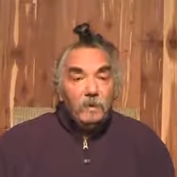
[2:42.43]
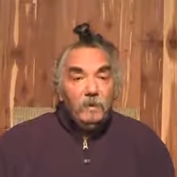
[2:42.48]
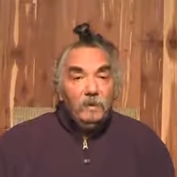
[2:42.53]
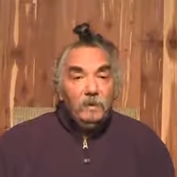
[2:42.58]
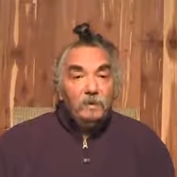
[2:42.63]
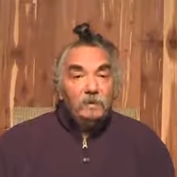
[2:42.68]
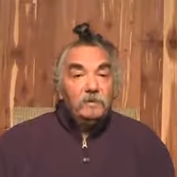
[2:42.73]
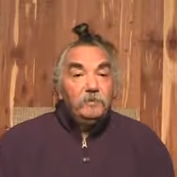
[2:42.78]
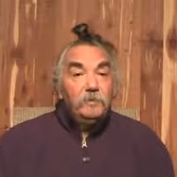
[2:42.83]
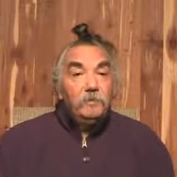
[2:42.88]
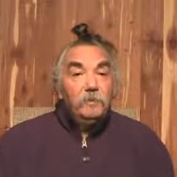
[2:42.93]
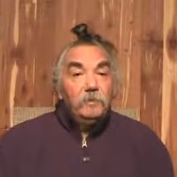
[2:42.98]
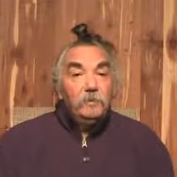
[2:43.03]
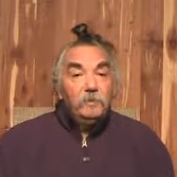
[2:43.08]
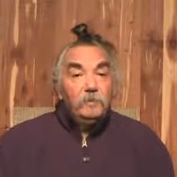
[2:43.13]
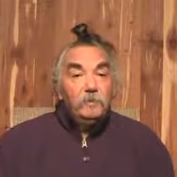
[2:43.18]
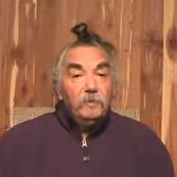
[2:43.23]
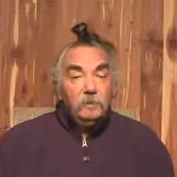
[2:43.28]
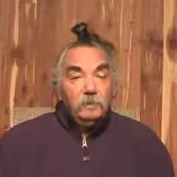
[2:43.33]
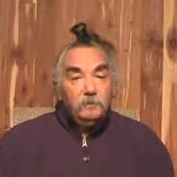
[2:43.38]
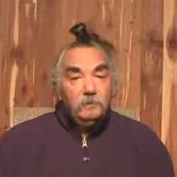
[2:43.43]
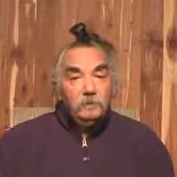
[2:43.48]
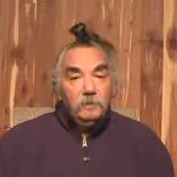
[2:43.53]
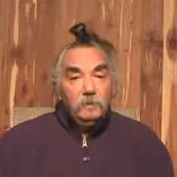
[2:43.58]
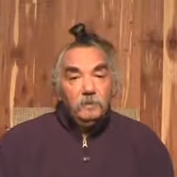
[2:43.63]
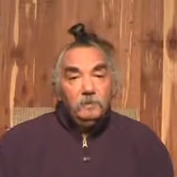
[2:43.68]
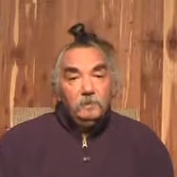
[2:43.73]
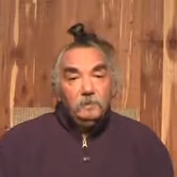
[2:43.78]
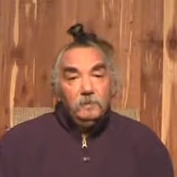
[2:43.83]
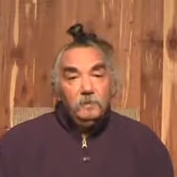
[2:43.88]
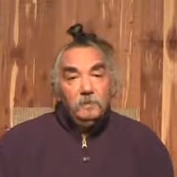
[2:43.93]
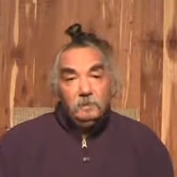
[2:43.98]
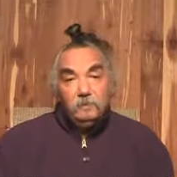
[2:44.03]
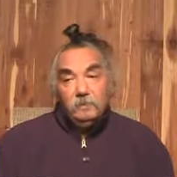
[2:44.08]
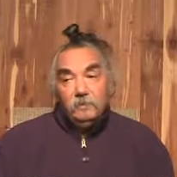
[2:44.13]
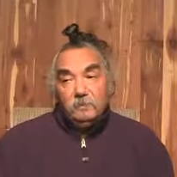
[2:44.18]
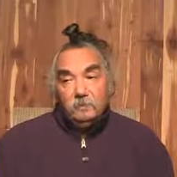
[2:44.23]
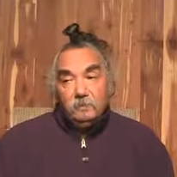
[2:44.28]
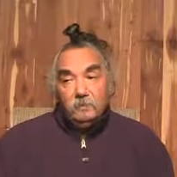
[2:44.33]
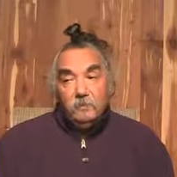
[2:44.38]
Let spirit do it. And this is